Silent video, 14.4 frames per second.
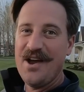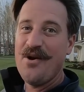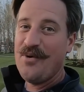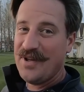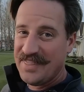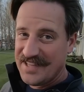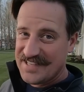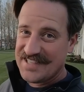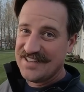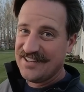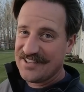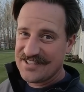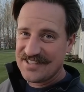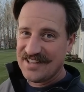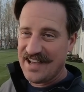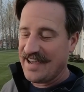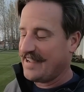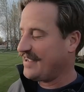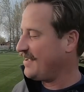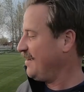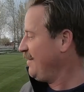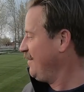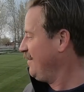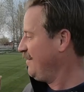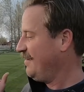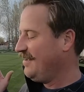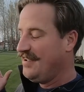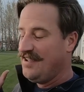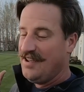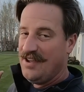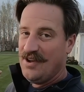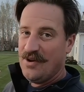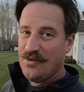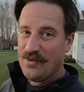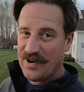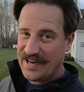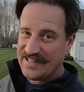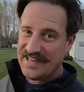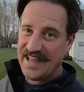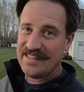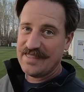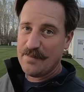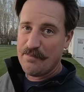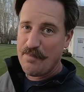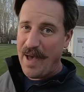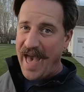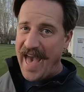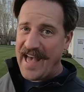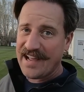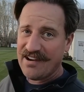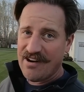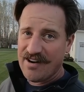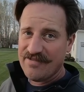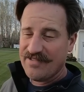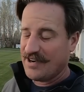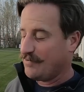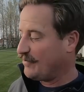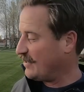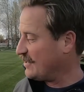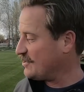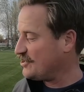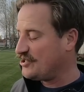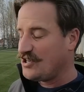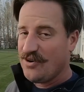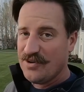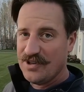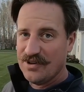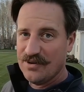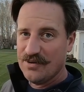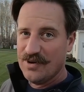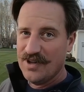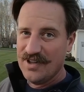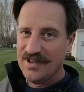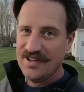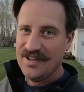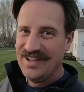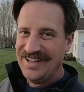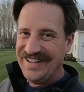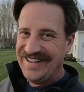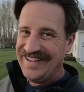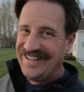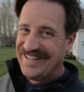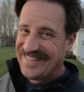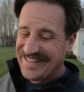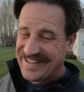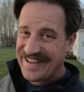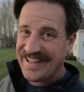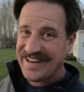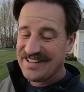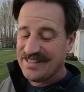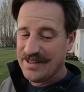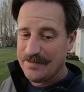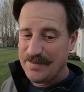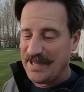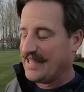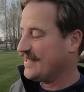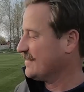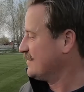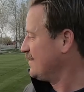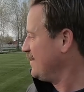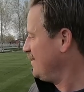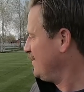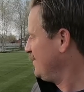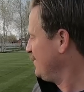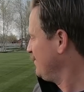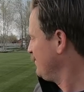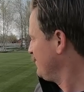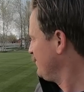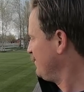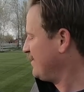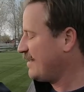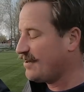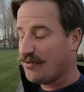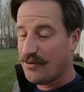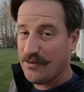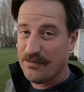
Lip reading: what this looks like when I take the bag off, and I want to show you the kind of clippings that it will